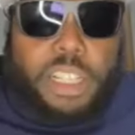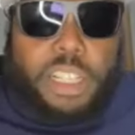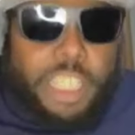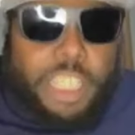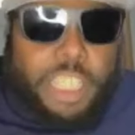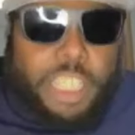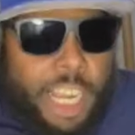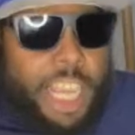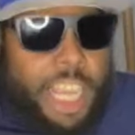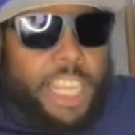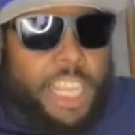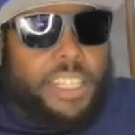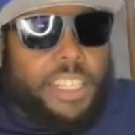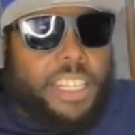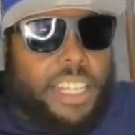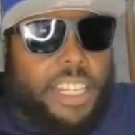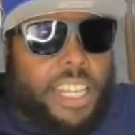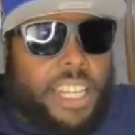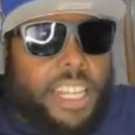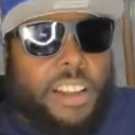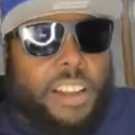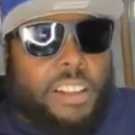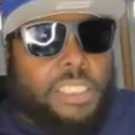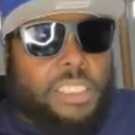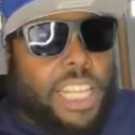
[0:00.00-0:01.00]
cut.
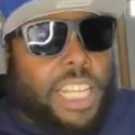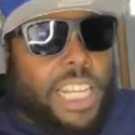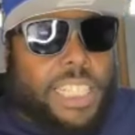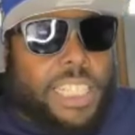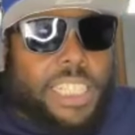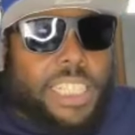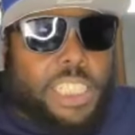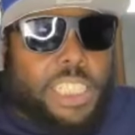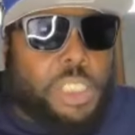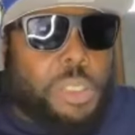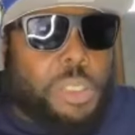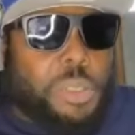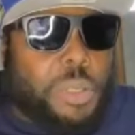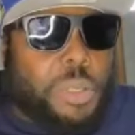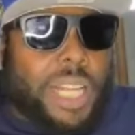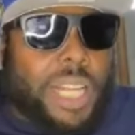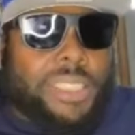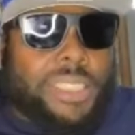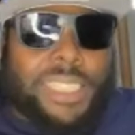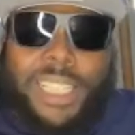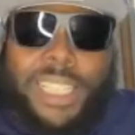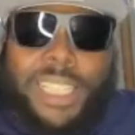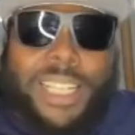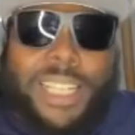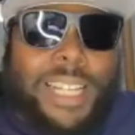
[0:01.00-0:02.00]
And I was like, did you? I
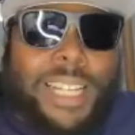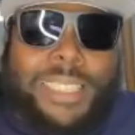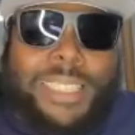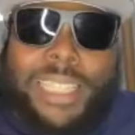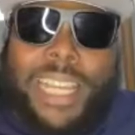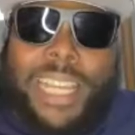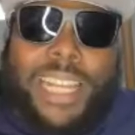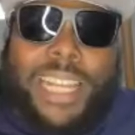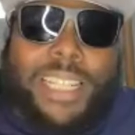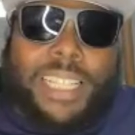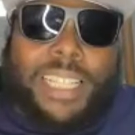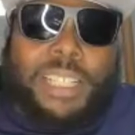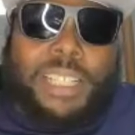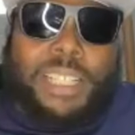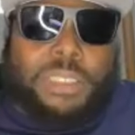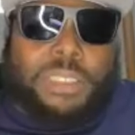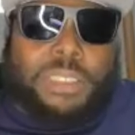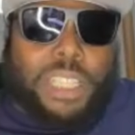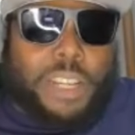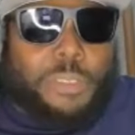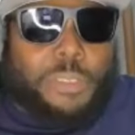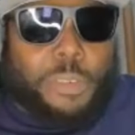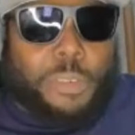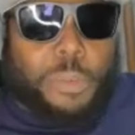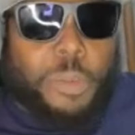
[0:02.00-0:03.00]
said, cut that. And he was
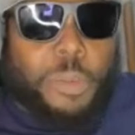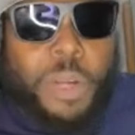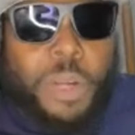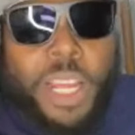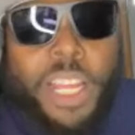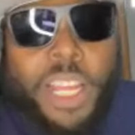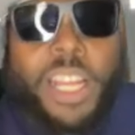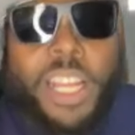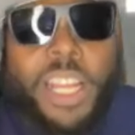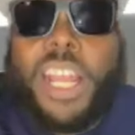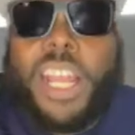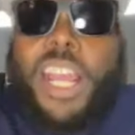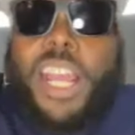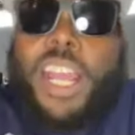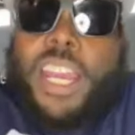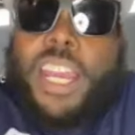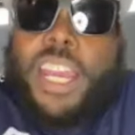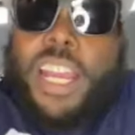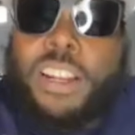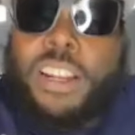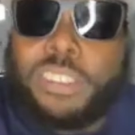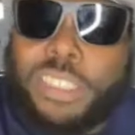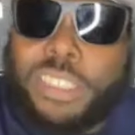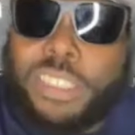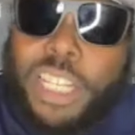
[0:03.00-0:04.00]
like, for what?
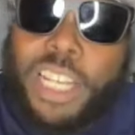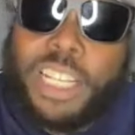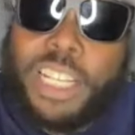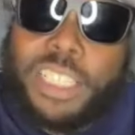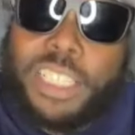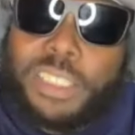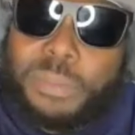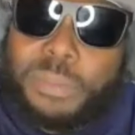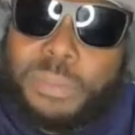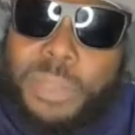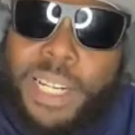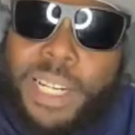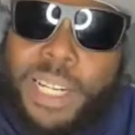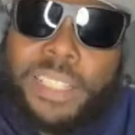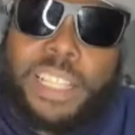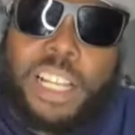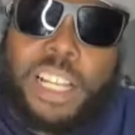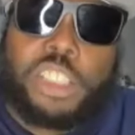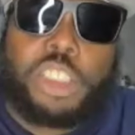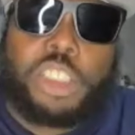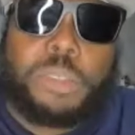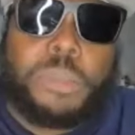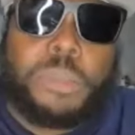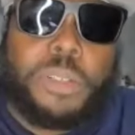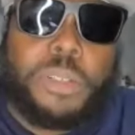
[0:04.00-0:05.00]
And I was like, because man, I
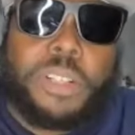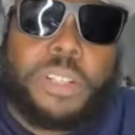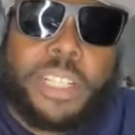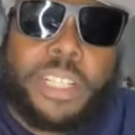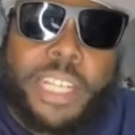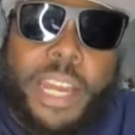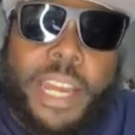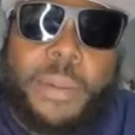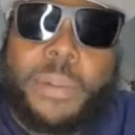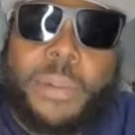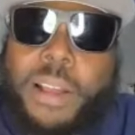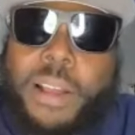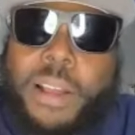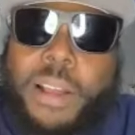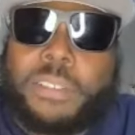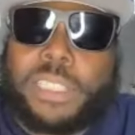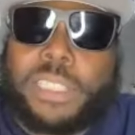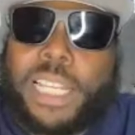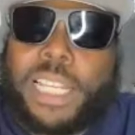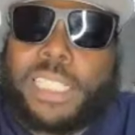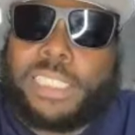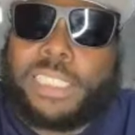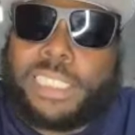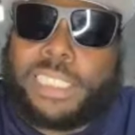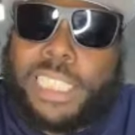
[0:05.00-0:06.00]
thought you moved the camera. And I was
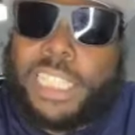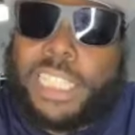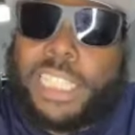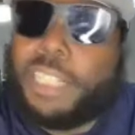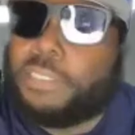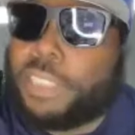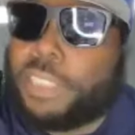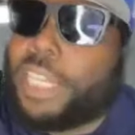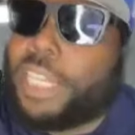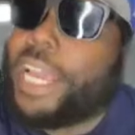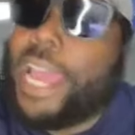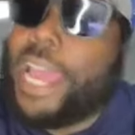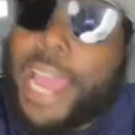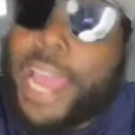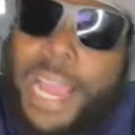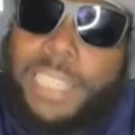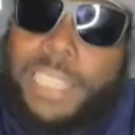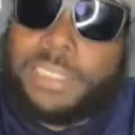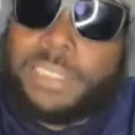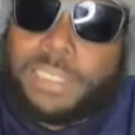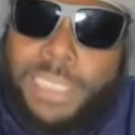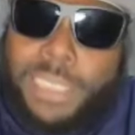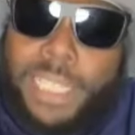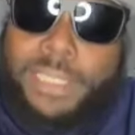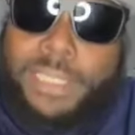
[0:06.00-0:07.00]
like, shit. He was like,
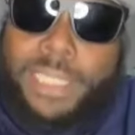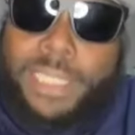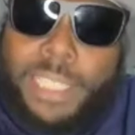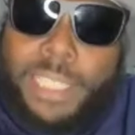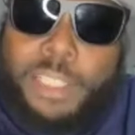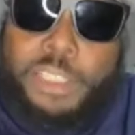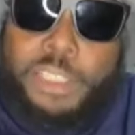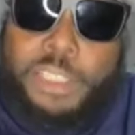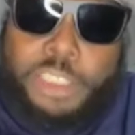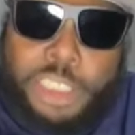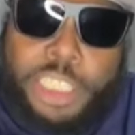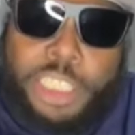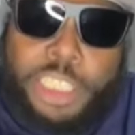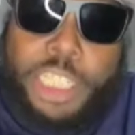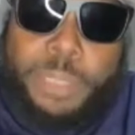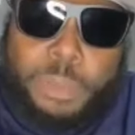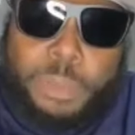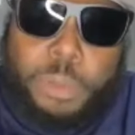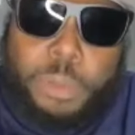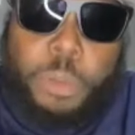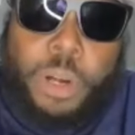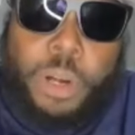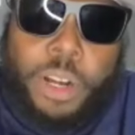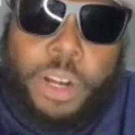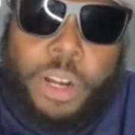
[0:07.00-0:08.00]
actually, I think you should keep
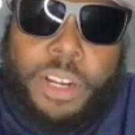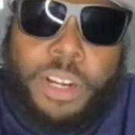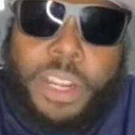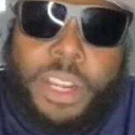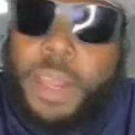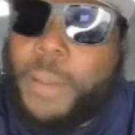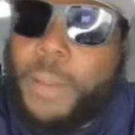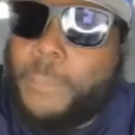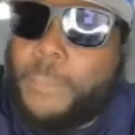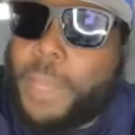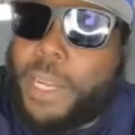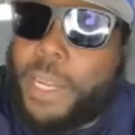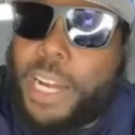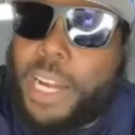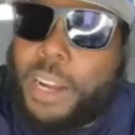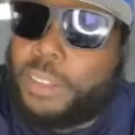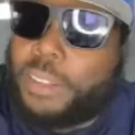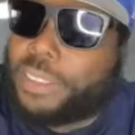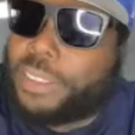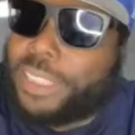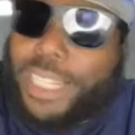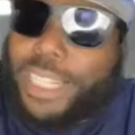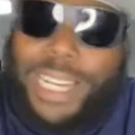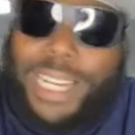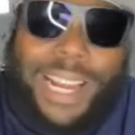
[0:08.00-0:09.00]
the work. And I
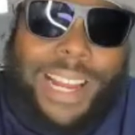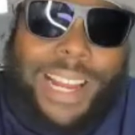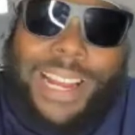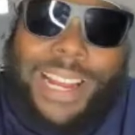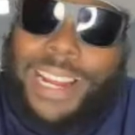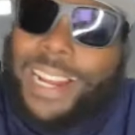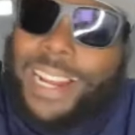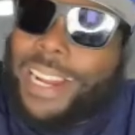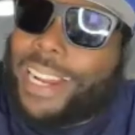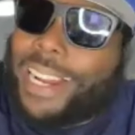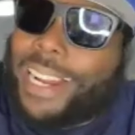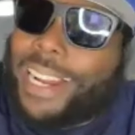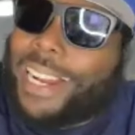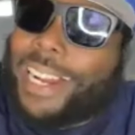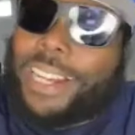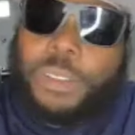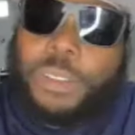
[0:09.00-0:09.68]
was like, I, I